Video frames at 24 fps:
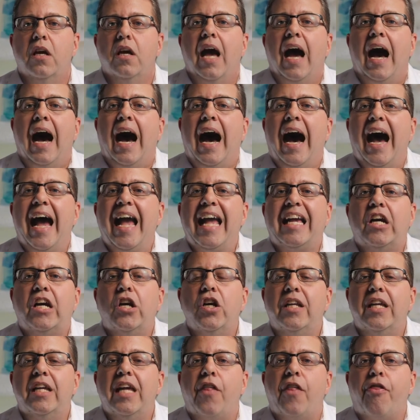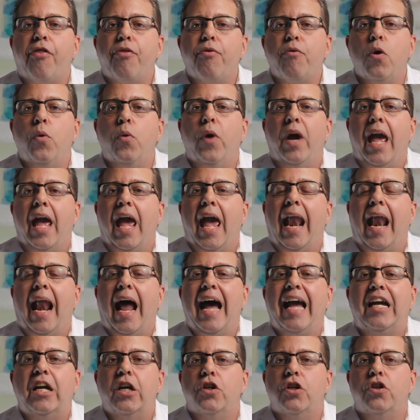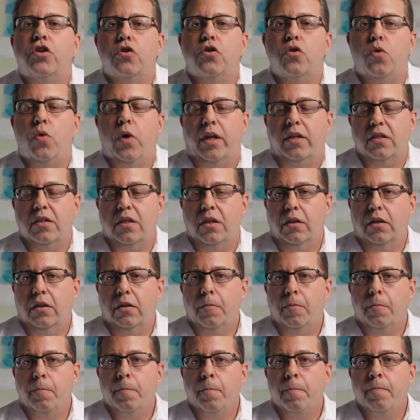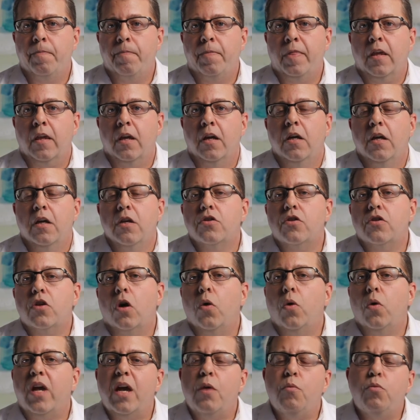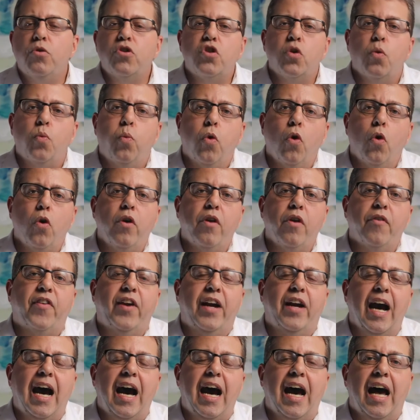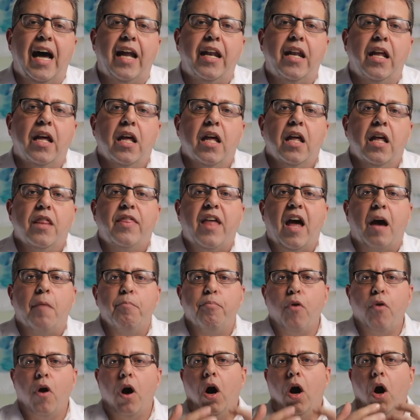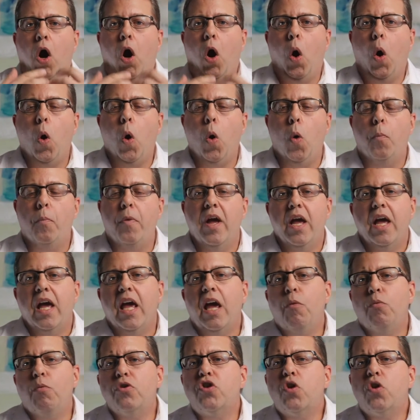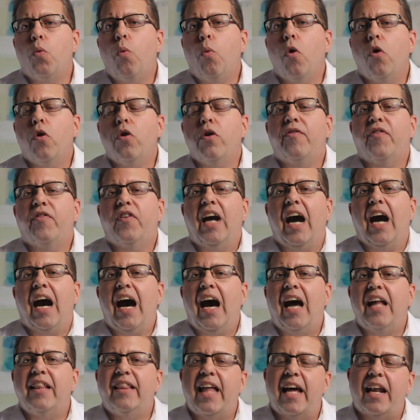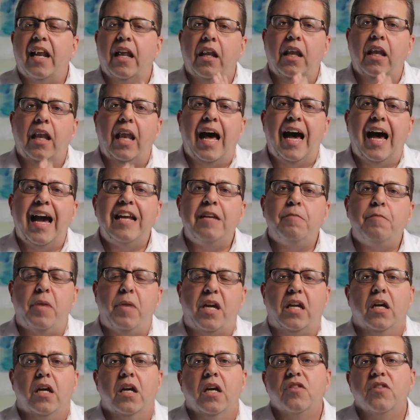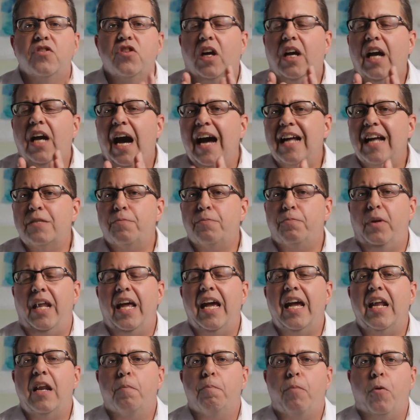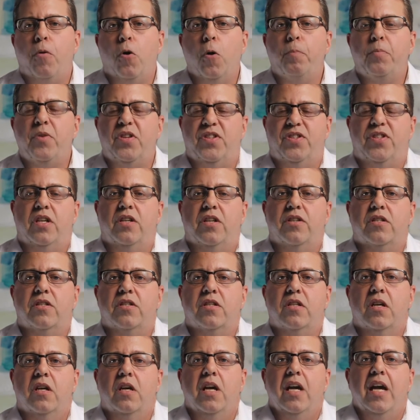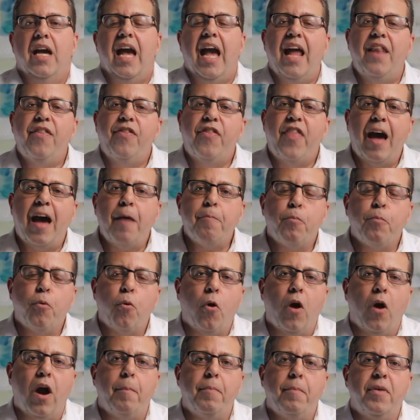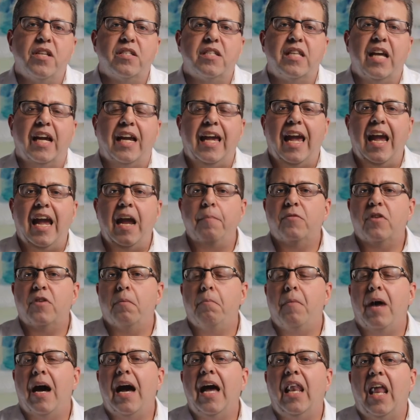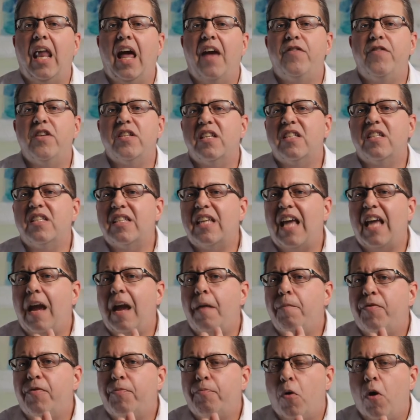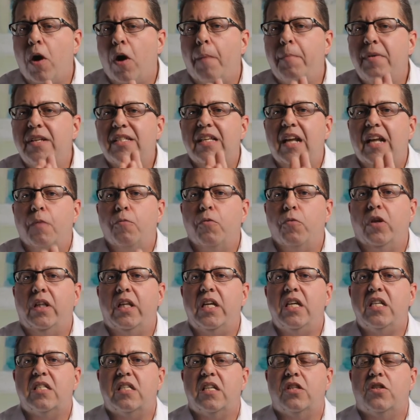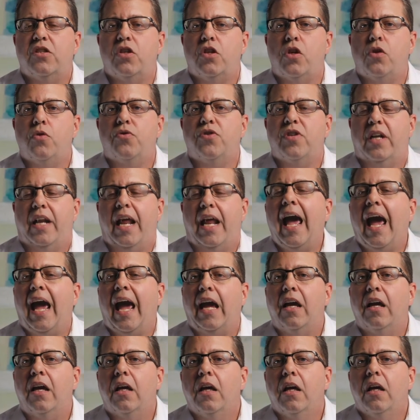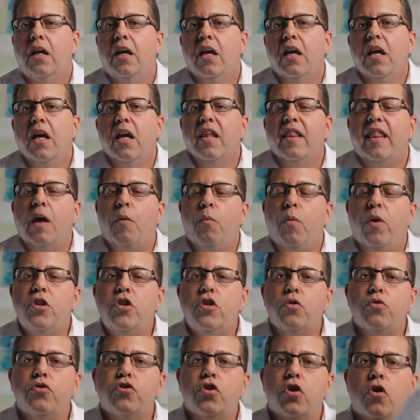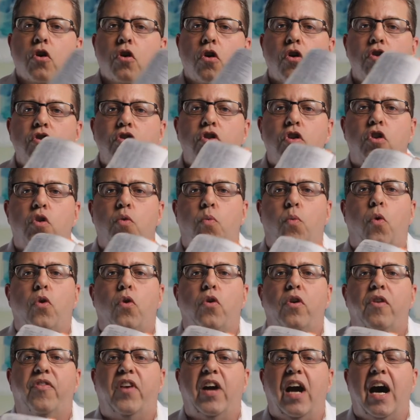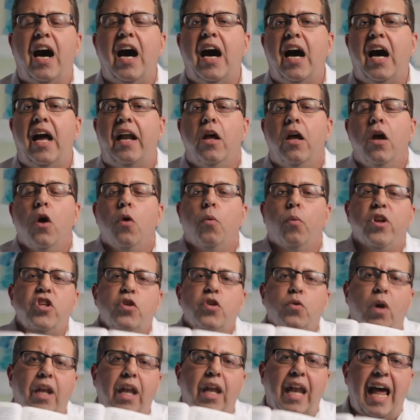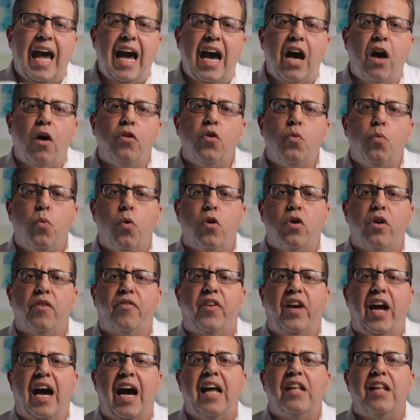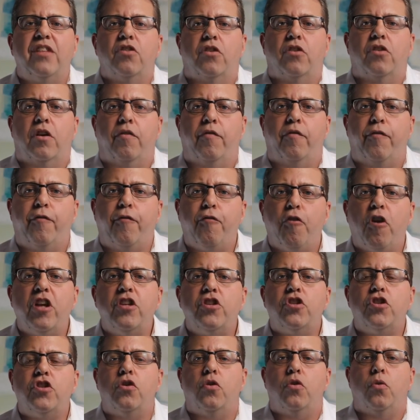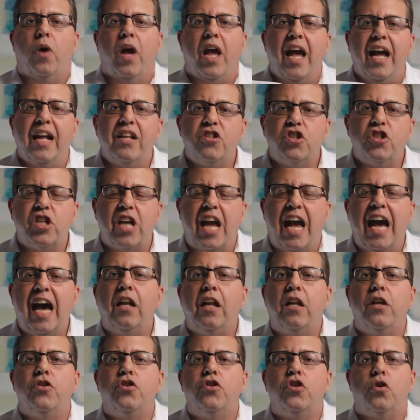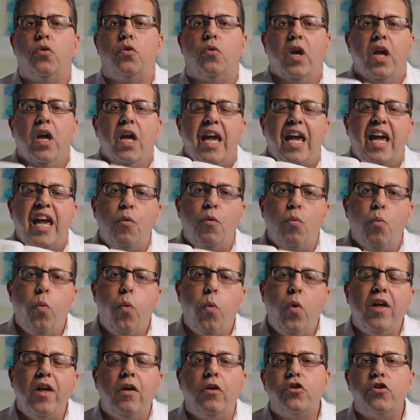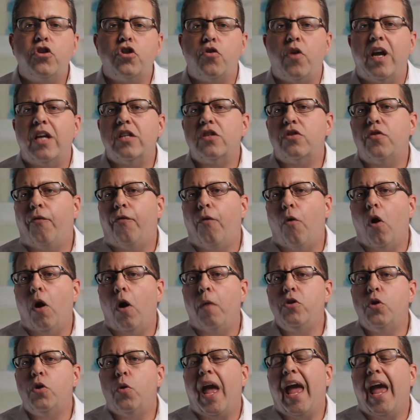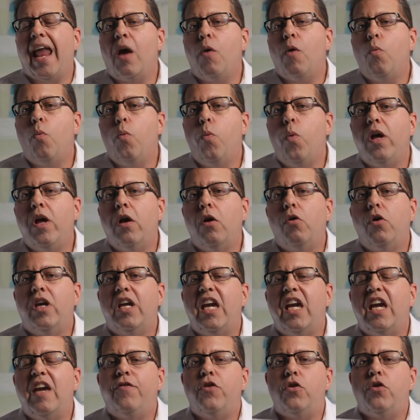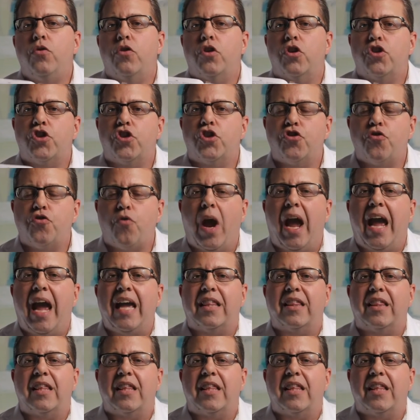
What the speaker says: I could get through it and I could do it. So it was the word of God that brought hope. It was the word of God that aligned me to God's plan and purposes. And that promise that came to my life is the same promise that I'm releasing to you today. That when you turn to the Word of God, when you allow the Word of God to confront you and challenge you, it will transform you and it will give you the strength